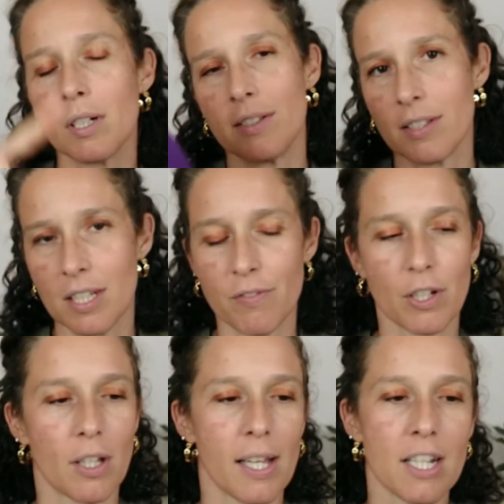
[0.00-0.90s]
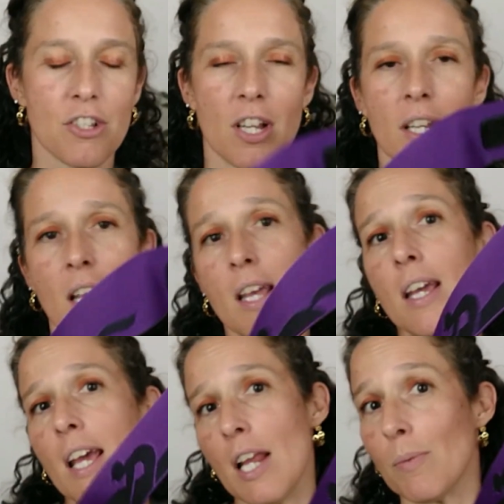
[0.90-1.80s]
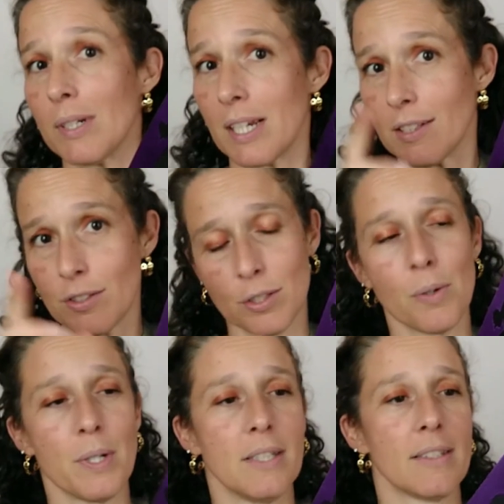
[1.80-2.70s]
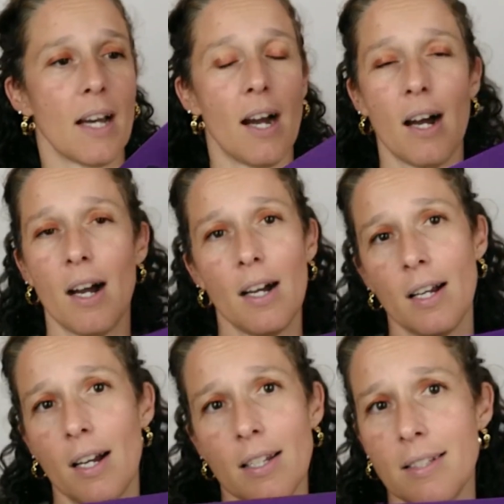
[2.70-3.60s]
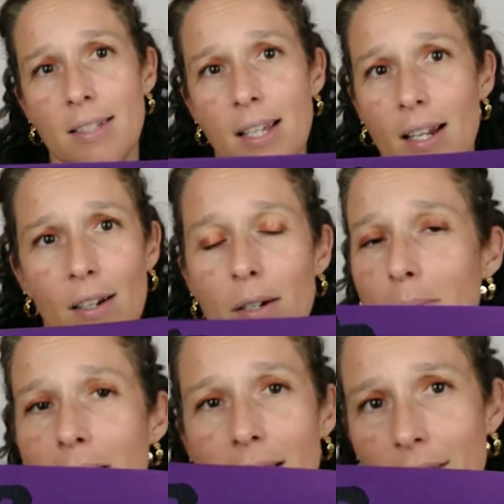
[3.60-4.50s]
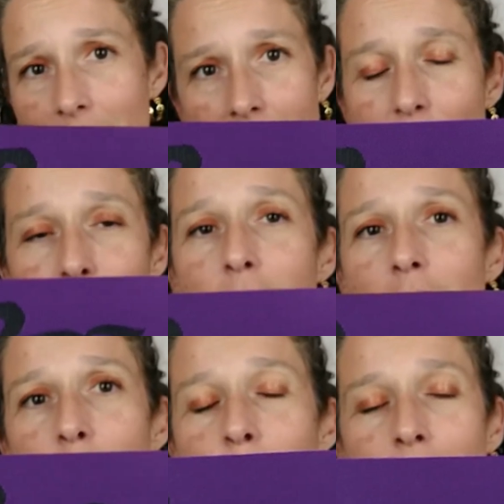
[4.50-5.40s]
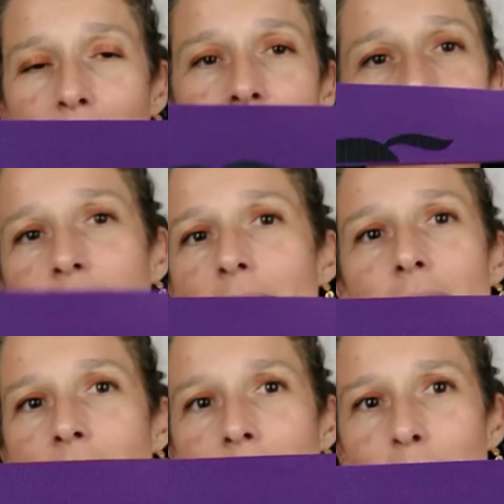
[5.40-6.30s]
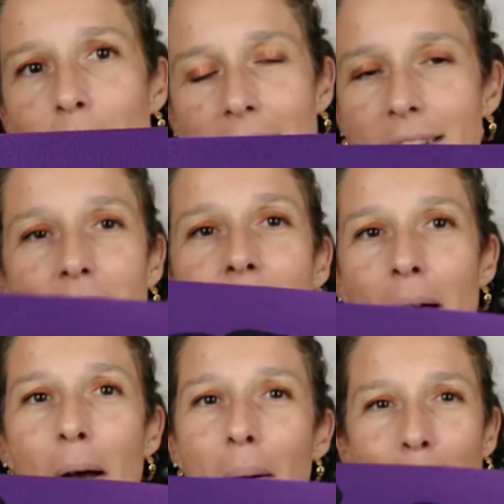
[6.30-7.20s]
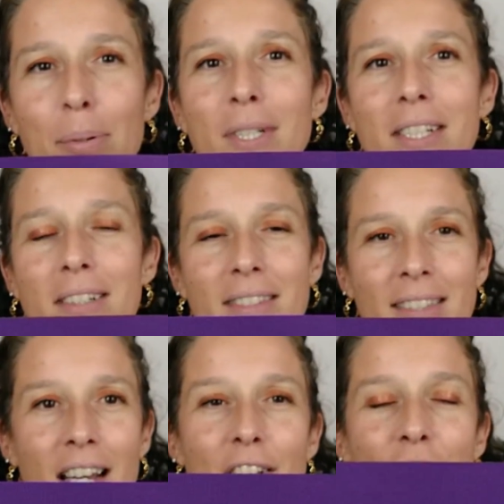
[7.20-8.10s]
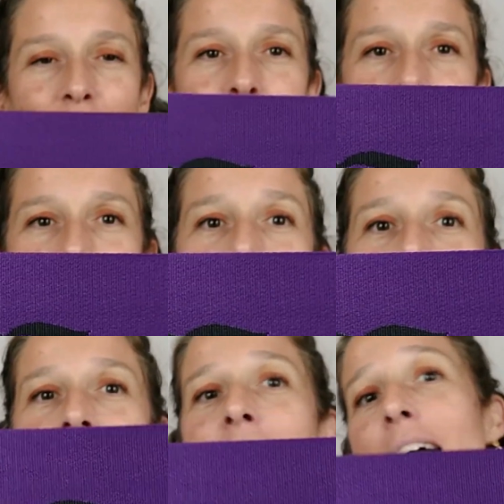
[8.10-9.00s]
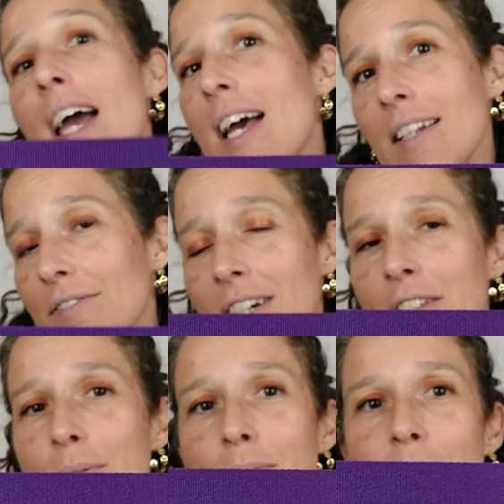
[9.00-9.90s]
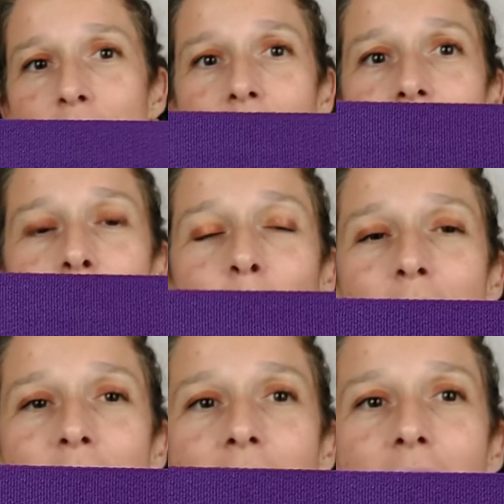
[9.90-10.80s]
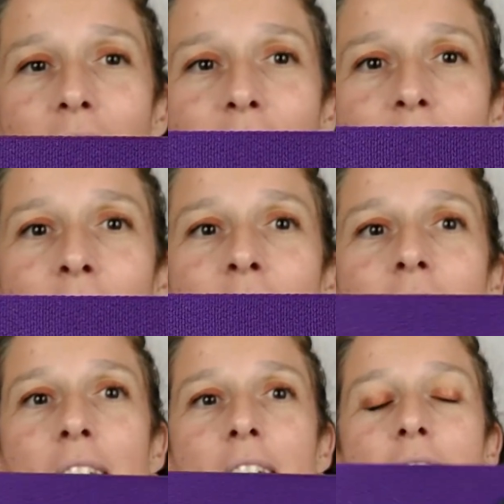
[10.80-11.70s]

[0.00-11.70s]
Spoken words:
concerning the collection. And when I saw it, I tell, oh my God, if you got one, please put it aside for me. And that's what they have done.